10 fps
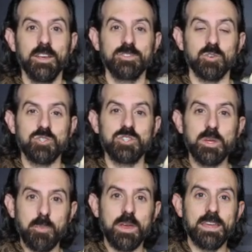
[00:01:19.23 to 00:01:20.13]
So
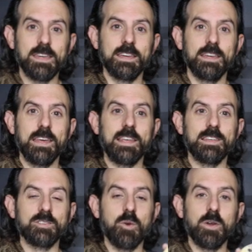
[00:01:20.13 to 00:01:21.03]
shipping
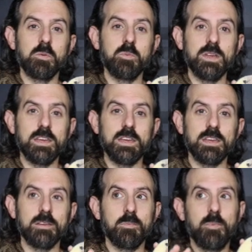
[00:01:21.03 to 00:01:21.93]
is going to
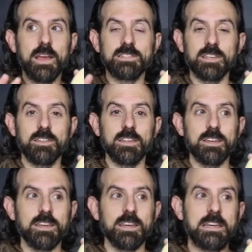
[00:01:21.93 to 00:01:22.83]
be
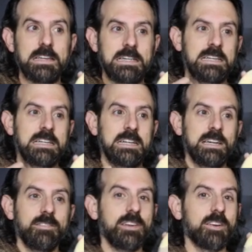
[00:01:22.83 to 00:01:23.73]
basically
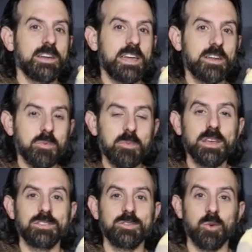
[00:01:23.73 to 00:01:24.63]
very hit or
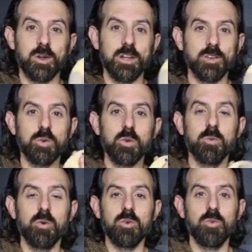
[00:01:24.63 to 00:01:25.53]
miss or
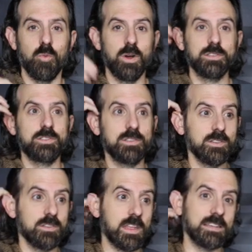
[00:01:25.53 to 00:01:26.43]
undoable once
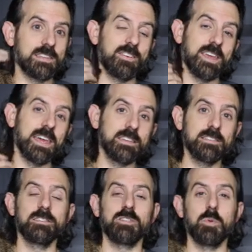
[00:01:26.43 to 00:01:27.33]
Thanksgiving
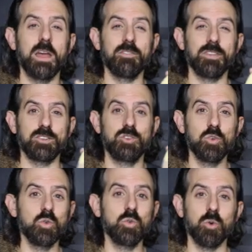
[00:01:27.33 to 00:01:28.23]
hits. So we have like
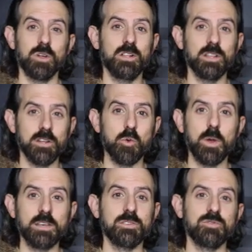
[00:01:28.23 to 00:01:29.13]
2 more clear
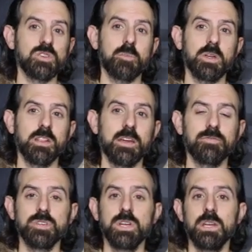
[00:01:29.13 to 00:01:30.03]
weeks of shipping
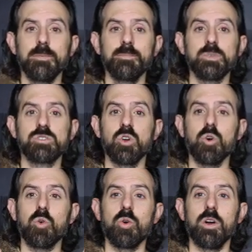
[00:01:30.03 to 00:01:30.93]
left.
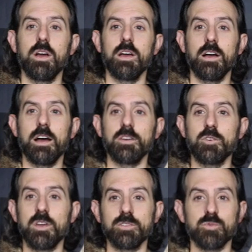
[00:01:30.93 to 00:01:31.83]
So
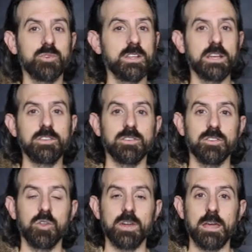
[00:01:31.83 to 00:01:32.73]
you guys really need to
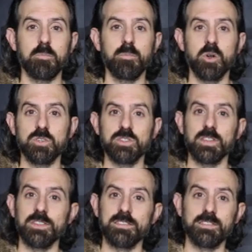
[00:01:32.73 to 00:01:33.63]
look at
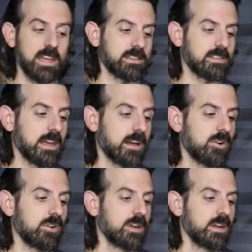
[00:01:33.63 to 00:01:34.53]
purchasing these snakes
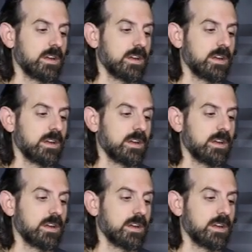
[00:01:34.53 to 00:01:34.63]
now.